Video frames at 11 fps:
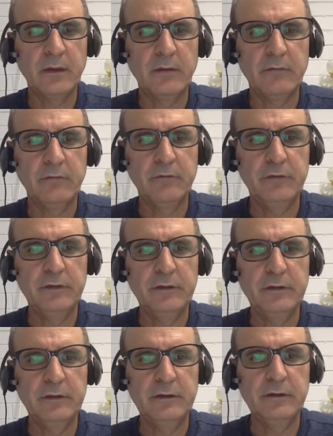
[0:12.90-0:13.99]

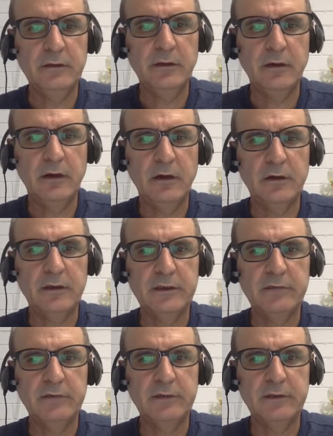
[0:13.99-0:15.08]
we are
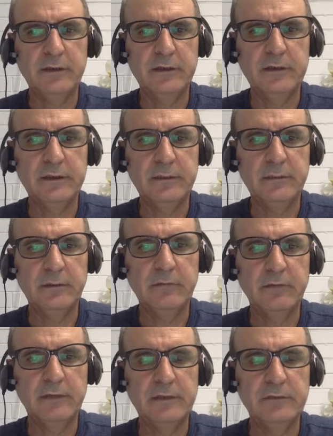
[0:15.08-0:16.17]
given a table of
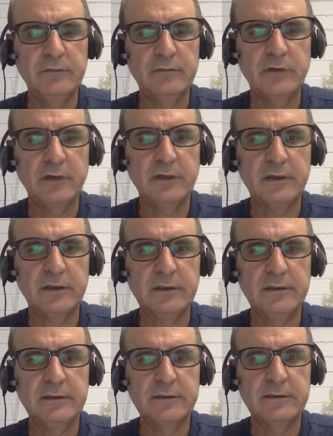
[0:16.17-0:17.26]
values like
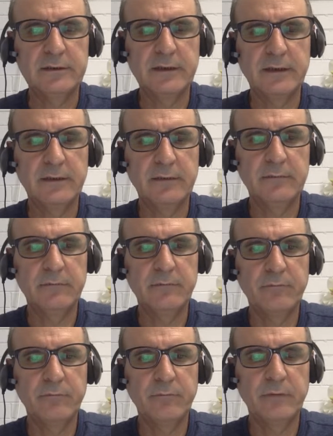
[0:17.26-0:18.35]
this
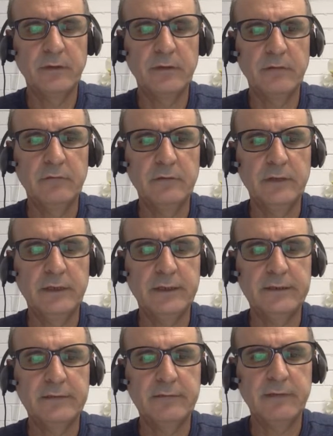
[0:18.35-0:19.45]
with
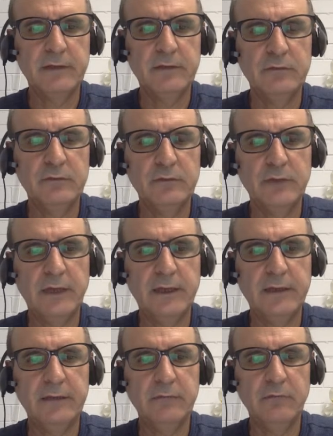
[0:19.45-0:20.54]
x values
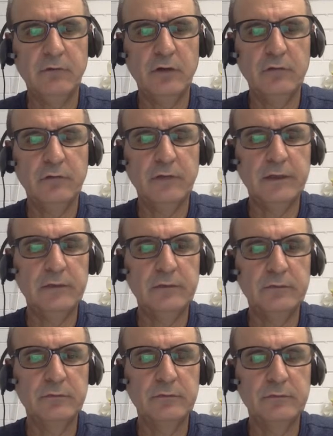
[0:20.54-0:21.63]
and y
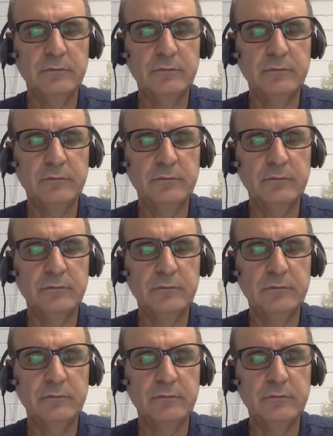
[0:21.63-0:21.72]
values.